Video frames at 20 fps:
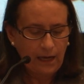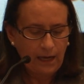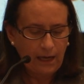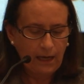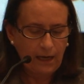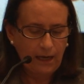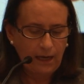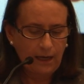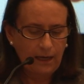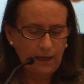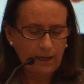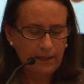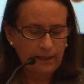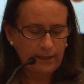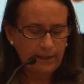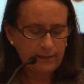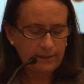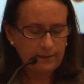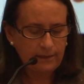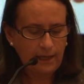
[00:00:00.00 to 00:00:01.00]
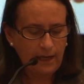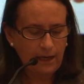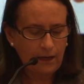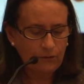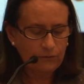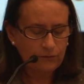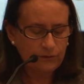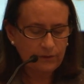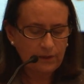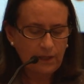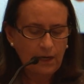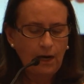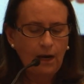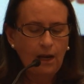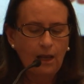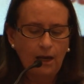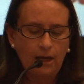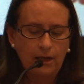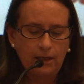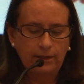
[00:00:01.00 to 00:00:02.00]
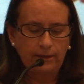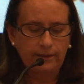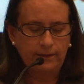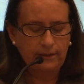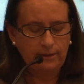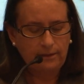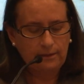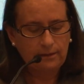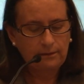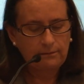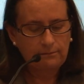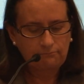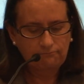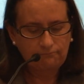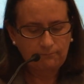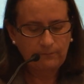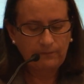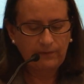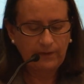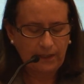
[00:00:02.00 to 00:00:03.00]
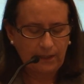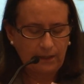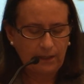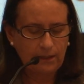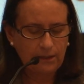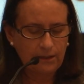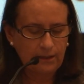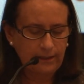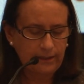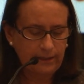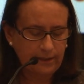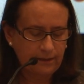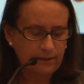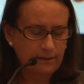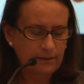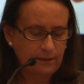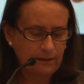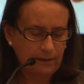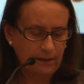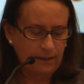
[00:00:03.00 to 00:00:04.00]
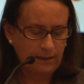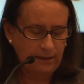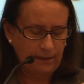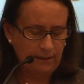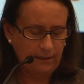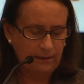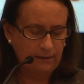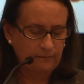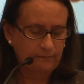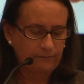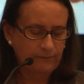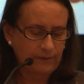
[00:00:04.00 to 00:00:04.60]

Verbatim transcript: uh, his house in the early uh,